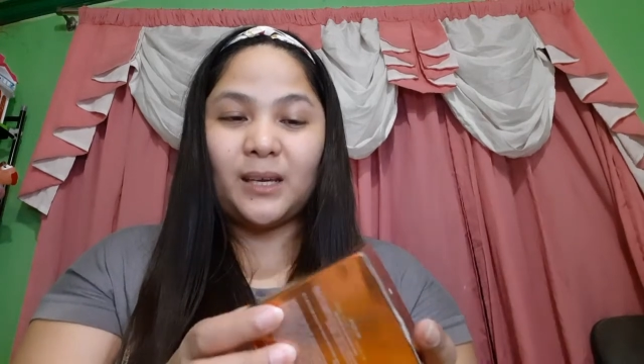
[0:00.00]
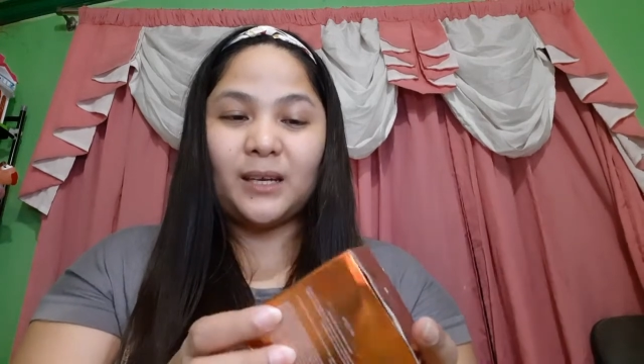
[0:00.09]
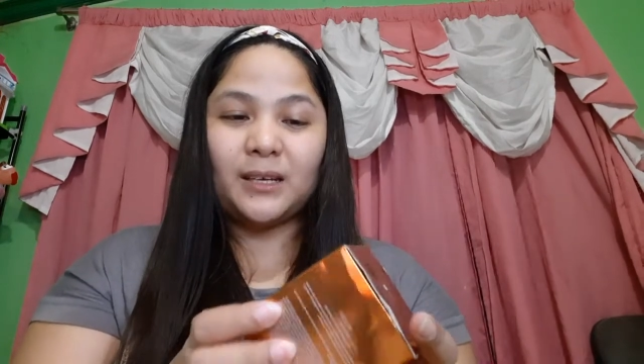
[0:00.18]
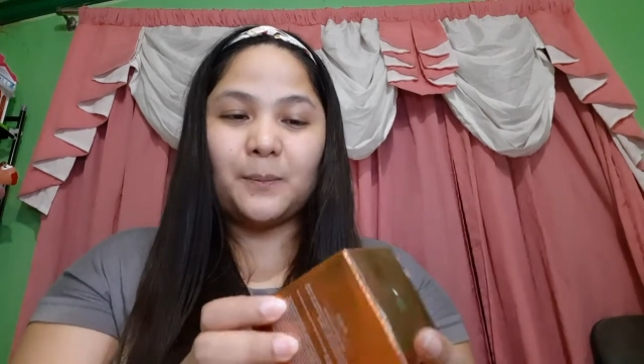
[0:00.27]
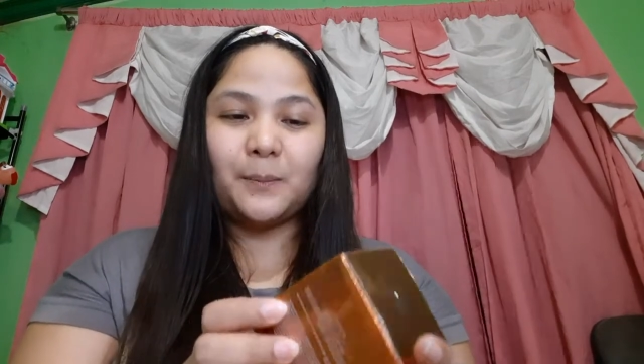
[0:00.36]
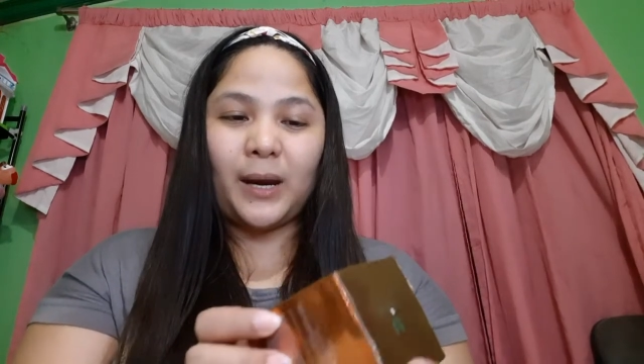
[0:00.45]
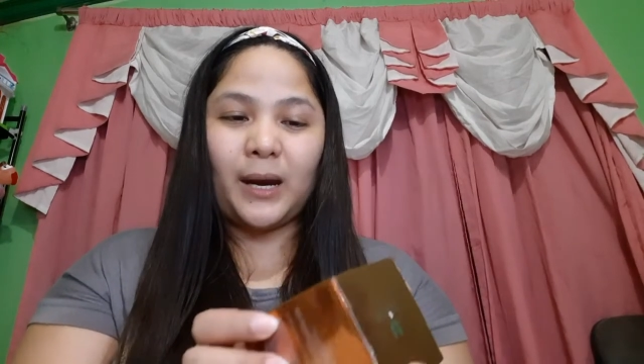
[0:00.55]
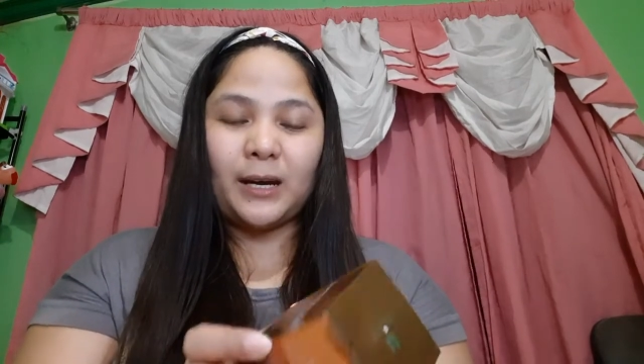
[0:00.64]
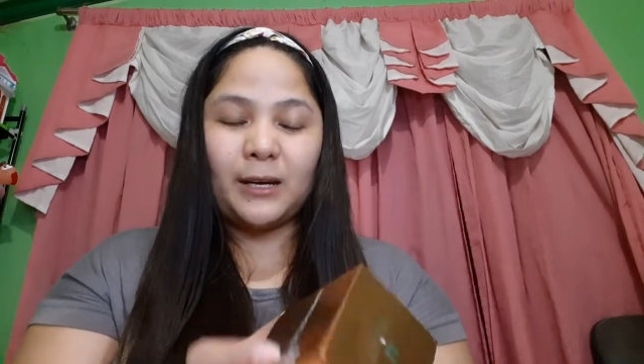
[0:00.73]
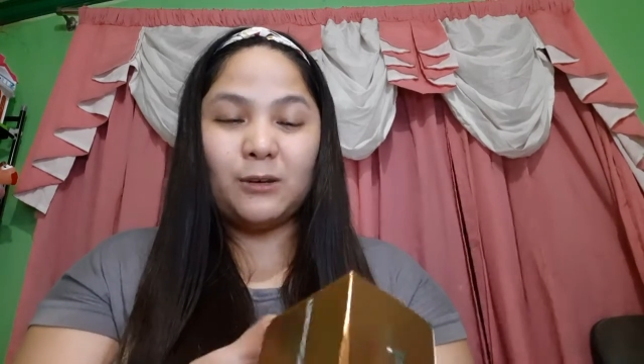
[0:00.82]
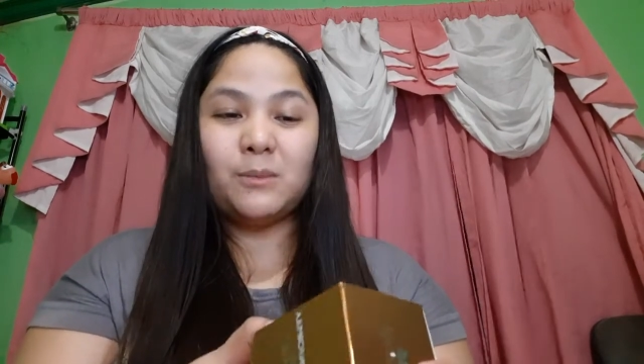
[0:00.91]

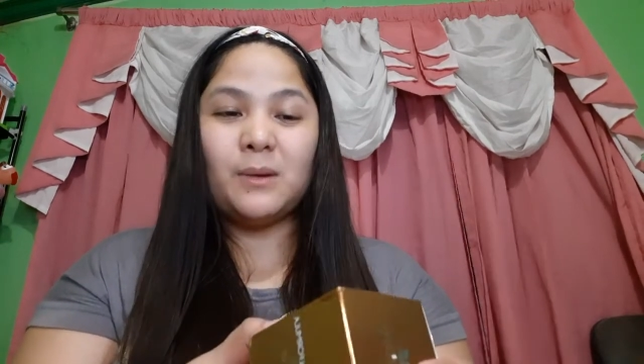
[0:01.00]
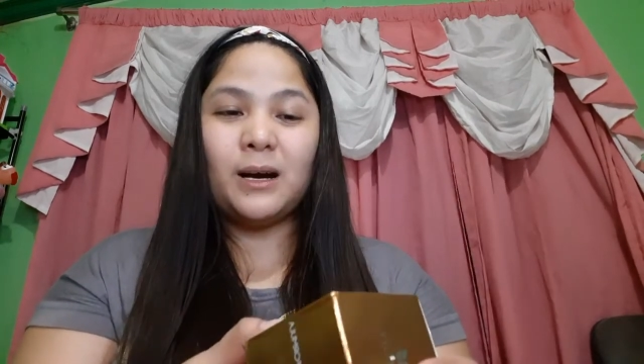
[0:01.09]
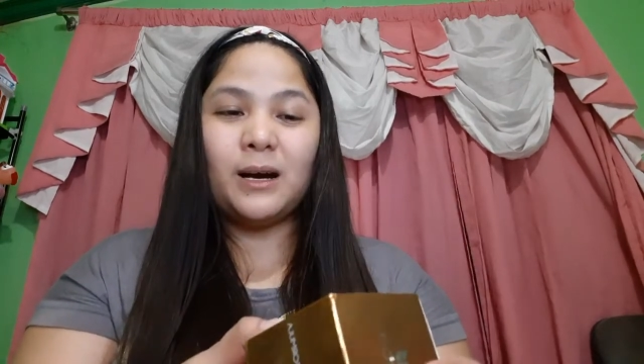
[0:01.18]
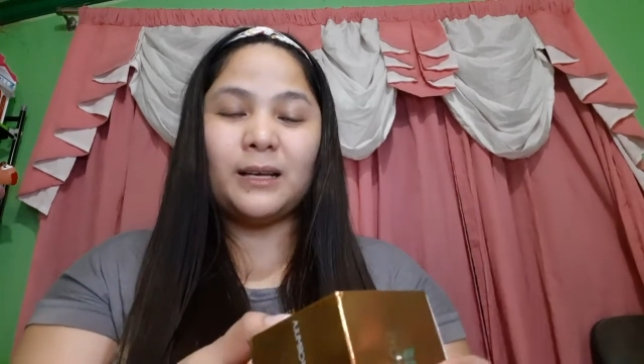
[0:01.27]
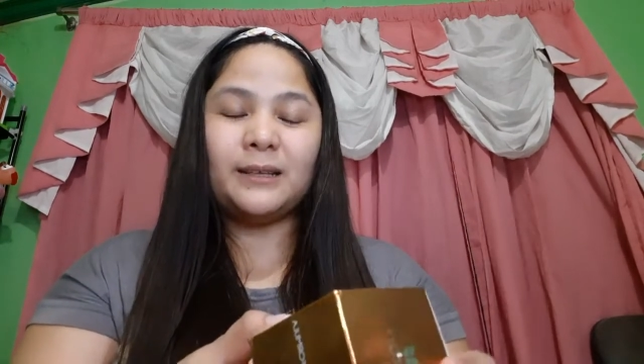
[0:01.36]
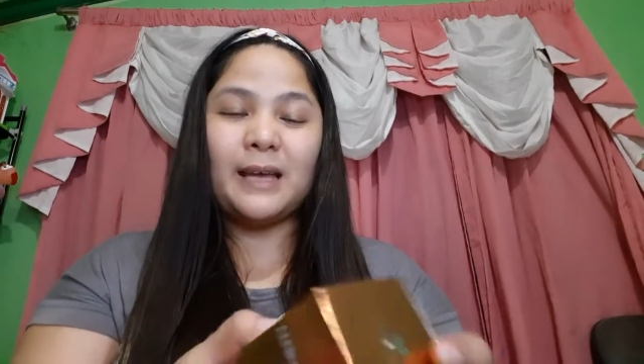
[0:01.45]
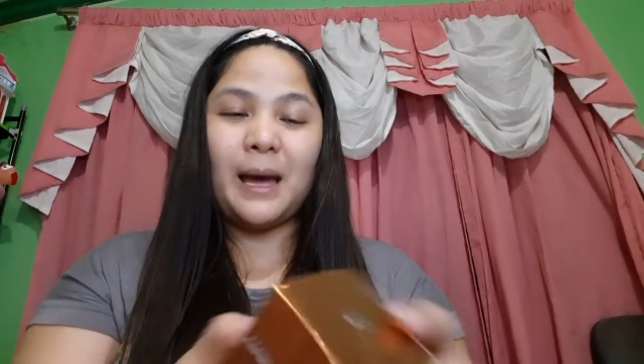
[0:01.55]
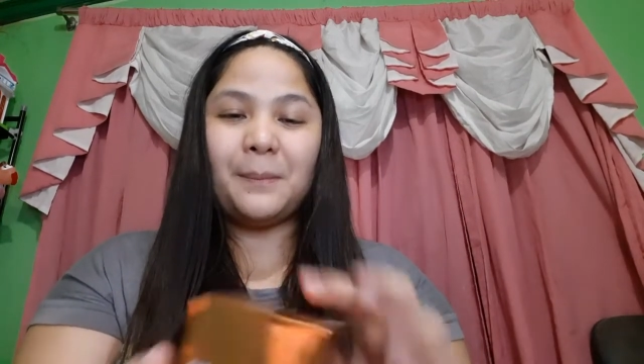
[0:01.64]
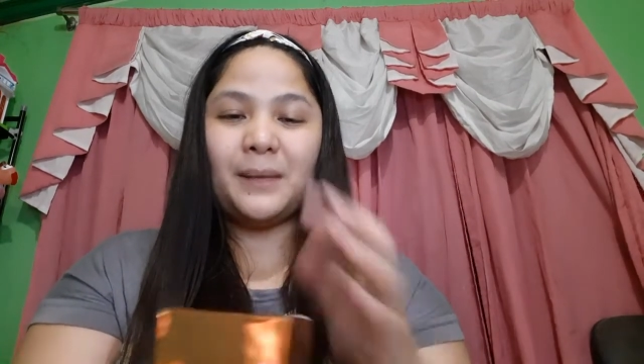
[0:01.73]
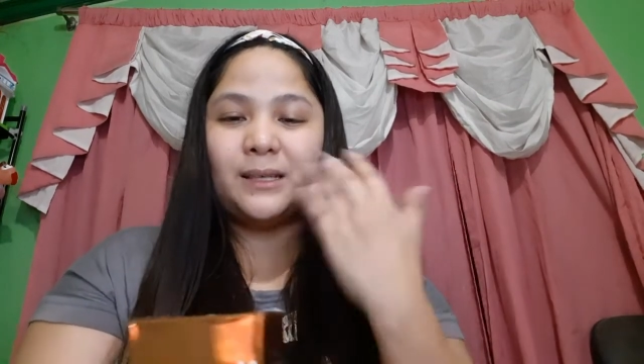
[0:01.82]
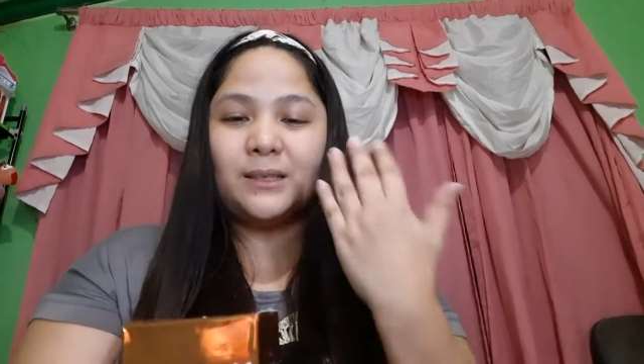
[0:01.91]
i-repair yung mga
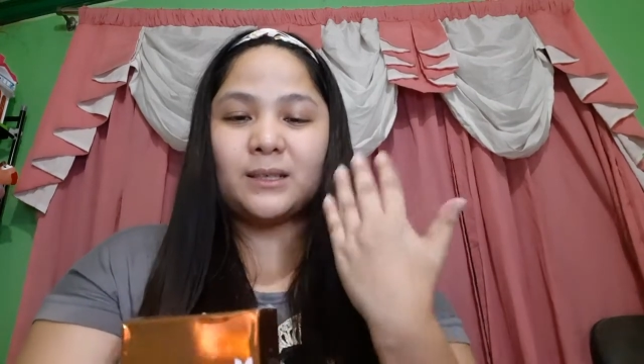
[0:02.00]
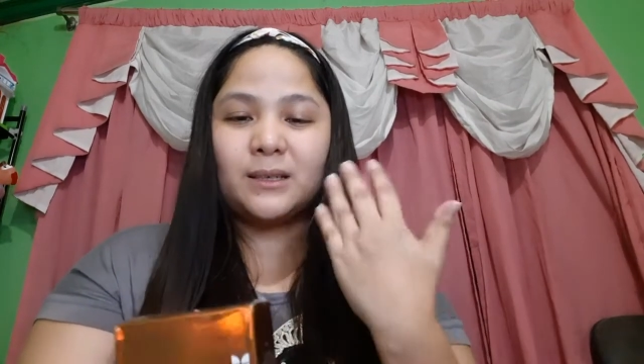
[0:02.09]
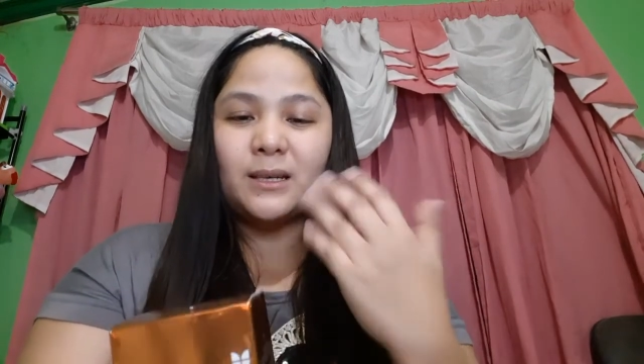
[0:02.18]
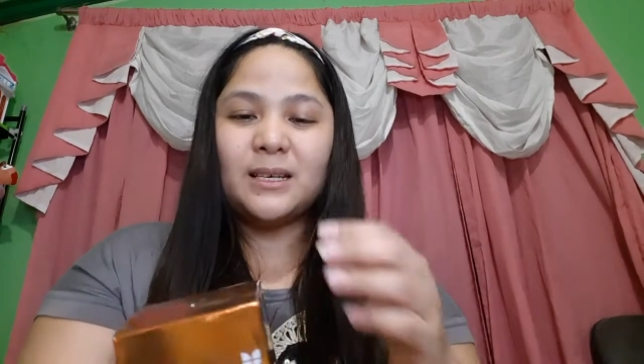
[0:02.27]
damaged